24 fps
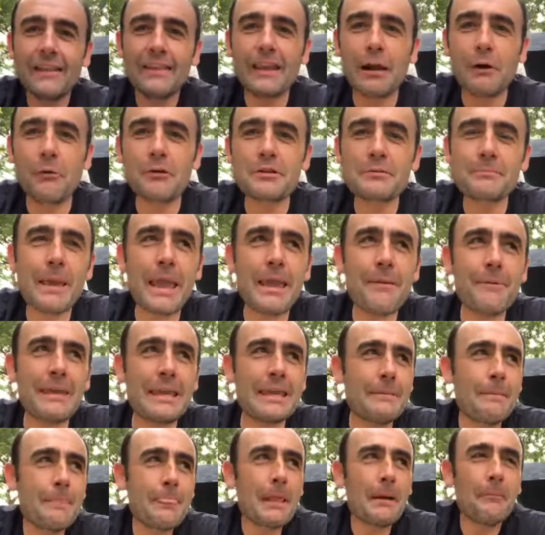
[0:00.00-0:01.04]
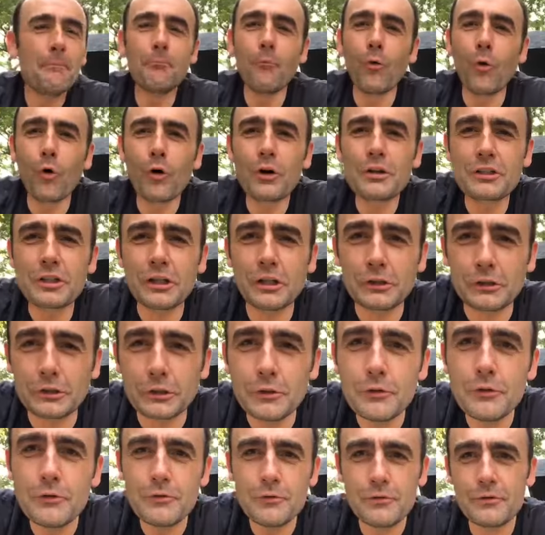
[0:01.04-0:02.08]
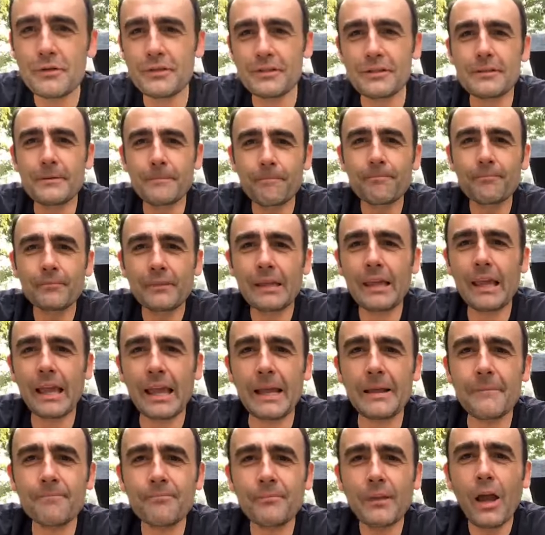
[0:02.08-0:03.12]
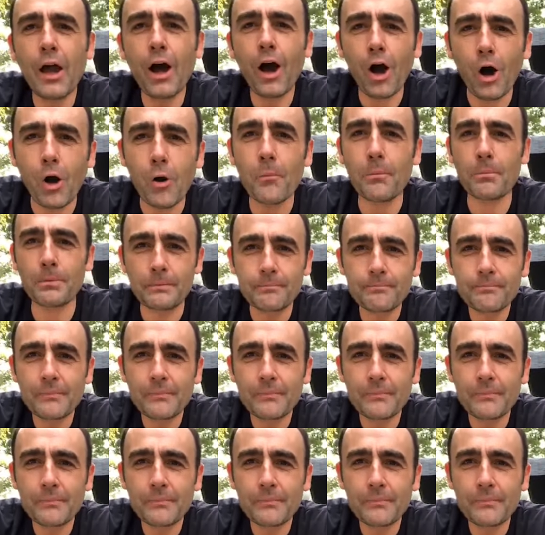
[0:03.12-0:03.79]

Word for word: there was maybe more to lose. Okay? Hope.